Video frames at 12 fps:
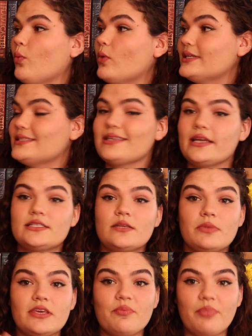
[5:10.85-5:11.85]
what it's like to
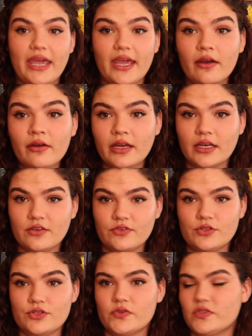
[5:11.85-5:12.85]
be a parent if
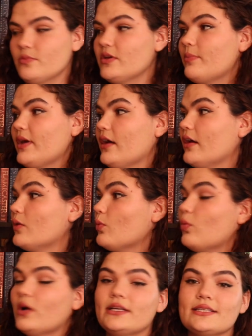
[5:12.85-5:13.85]
you choose to be a parent,
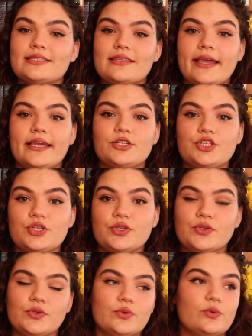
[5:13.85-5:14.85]
what it's like
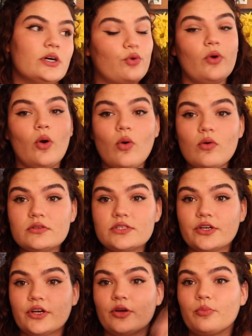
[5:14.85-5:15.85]
to grow
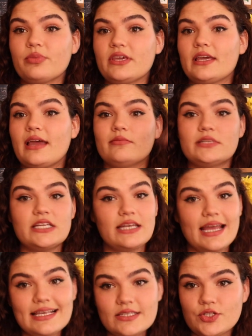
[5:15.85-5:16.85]
older, be empty
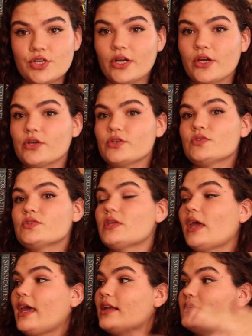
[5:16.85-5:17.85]
nesters,
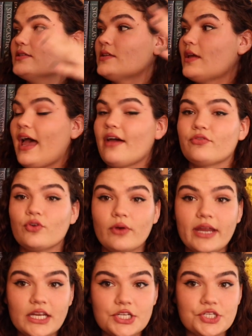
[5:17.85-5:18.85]
and have
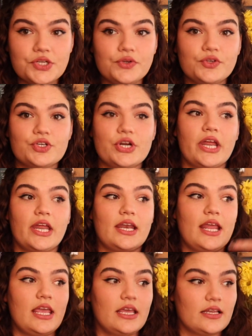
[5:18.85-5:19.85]

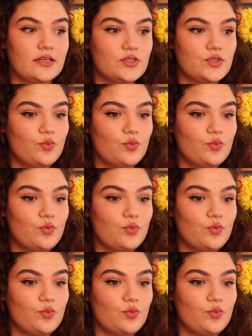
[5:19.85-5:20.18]
grandchildren, and